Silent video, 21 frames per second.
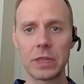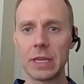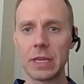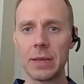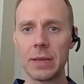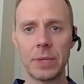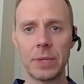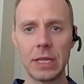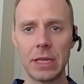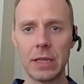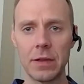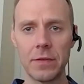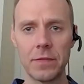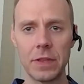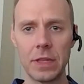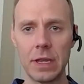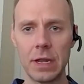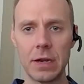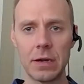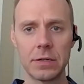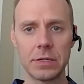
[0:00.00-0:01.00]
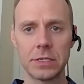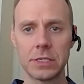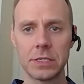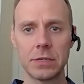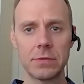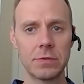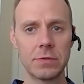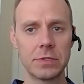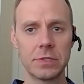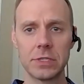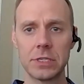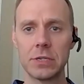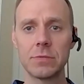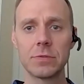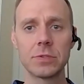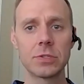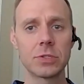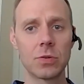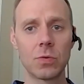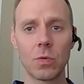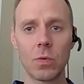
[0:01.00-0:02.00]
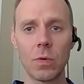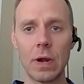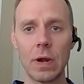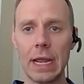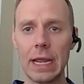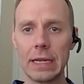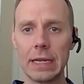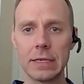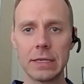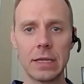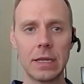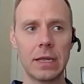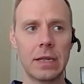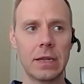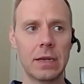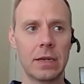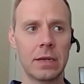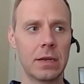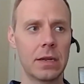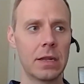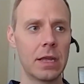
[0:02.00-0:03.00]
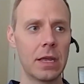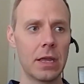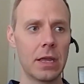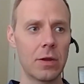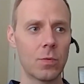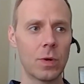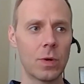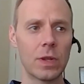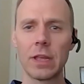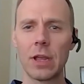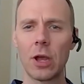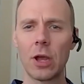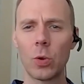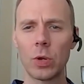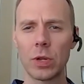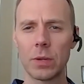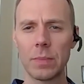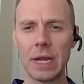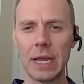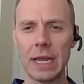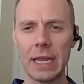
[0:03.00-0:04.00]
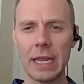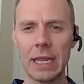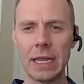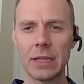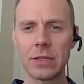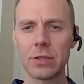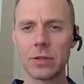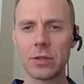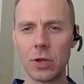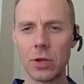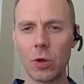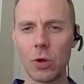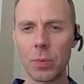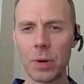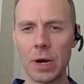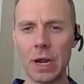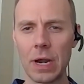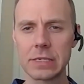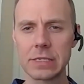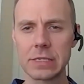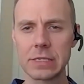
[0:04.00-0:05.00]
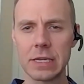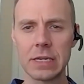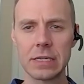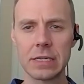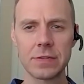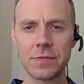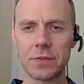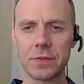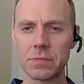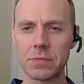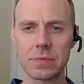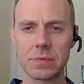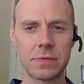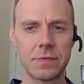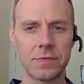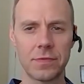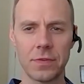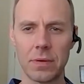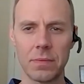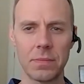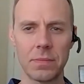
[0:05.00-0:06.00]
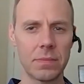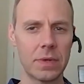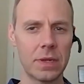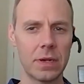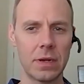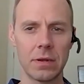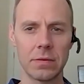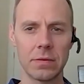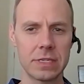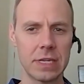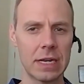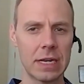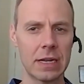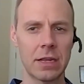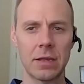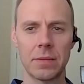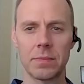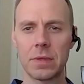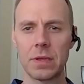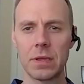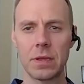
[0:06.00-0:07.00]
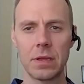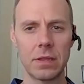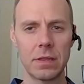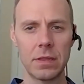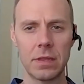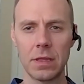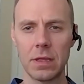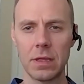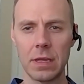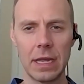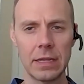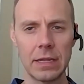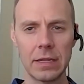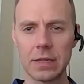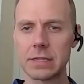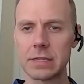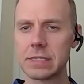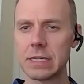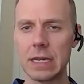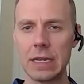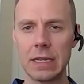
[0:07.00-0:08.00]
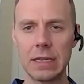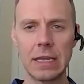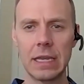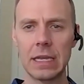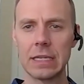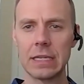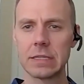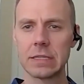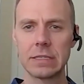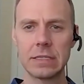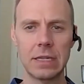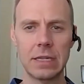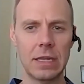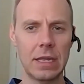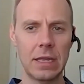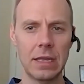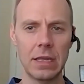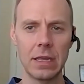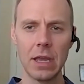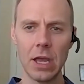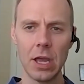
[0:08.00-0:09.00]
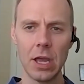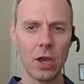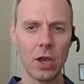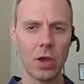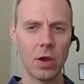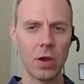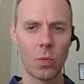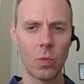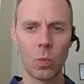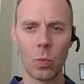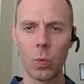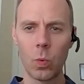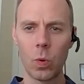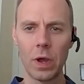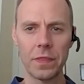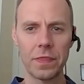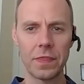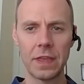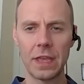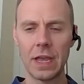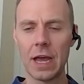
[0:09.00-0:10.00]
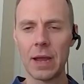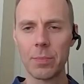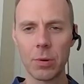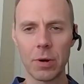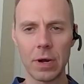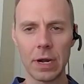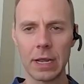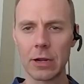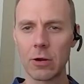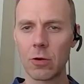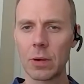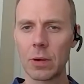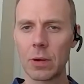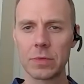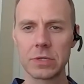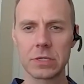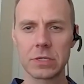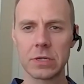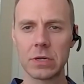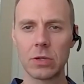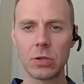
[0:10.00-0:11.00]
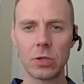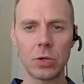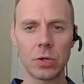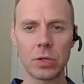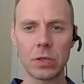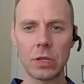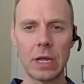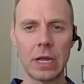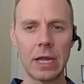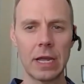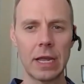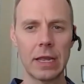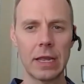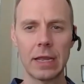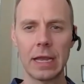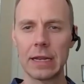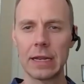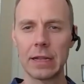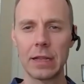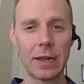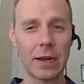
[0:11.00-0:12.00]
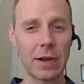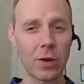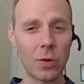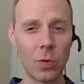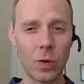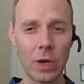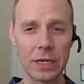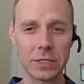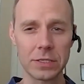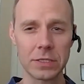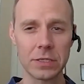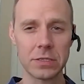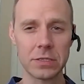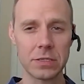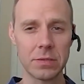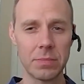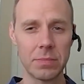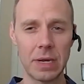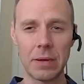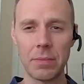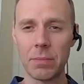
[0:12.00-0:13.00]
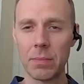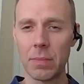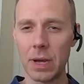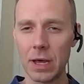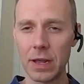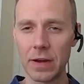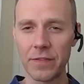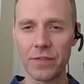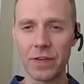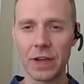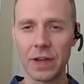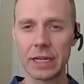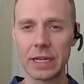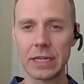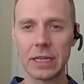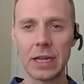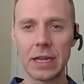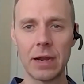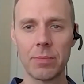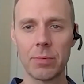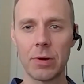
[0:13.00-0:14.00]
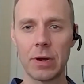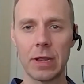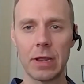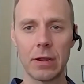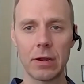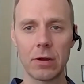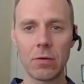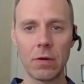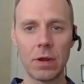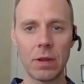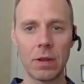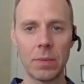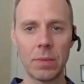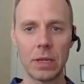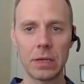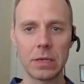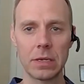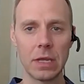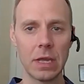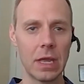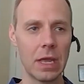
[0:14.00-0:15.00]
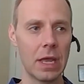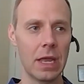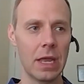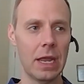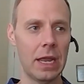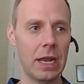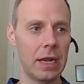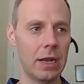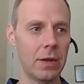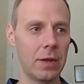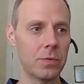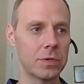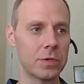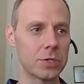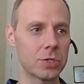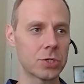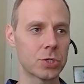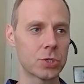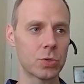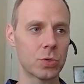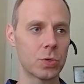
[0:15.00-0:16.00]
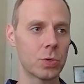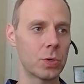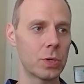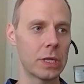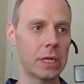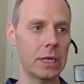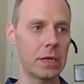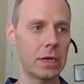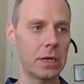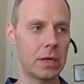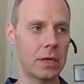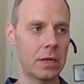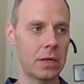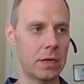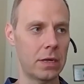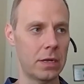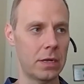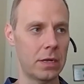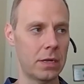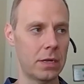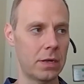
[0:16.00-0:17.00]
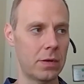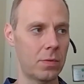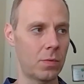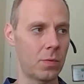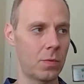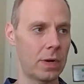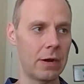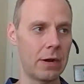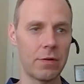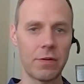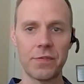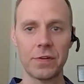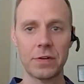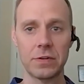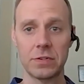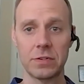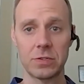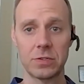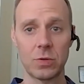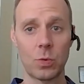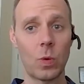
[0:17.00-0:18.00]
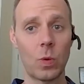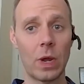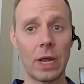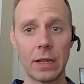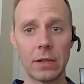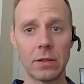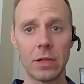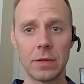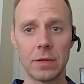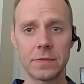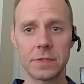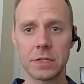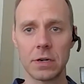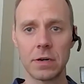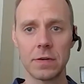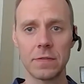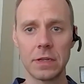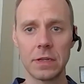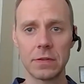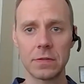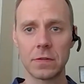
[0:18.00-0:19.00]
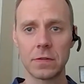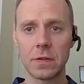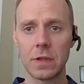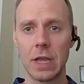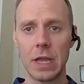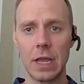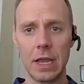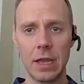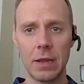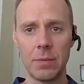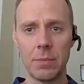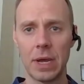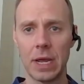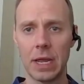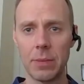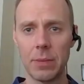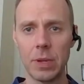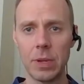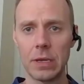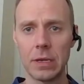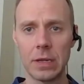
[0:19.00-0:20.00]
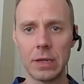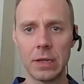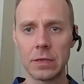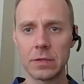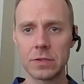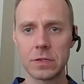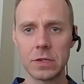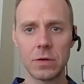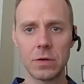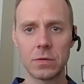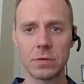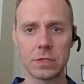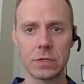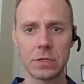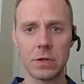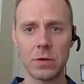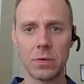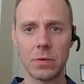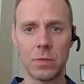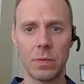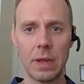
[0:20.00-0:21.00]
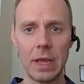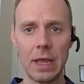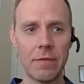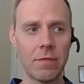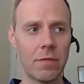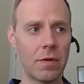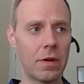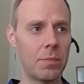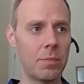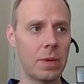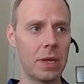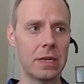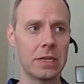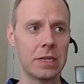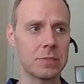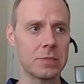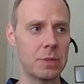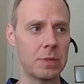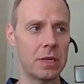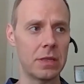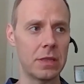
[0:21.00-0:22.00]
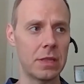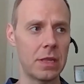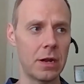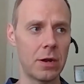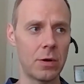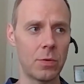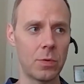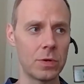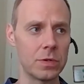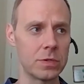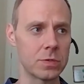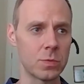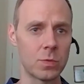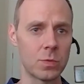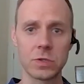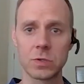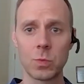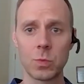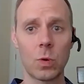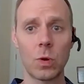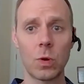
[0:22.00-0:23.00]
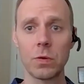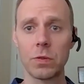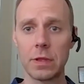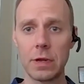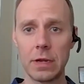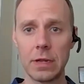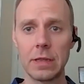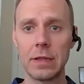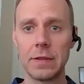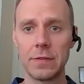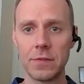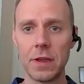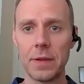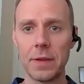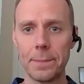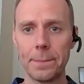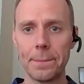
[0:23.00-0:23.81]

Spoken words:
Emily over there. She was great in really holding my hand through the whole process from setting up the LLC, the entity, what the operating agreement is going to look like. I had a lot of questions about modifying the operating agreement, and it was truly what I refer to as a white glove service, in my opinion. So every penny spent there was worth it and then some.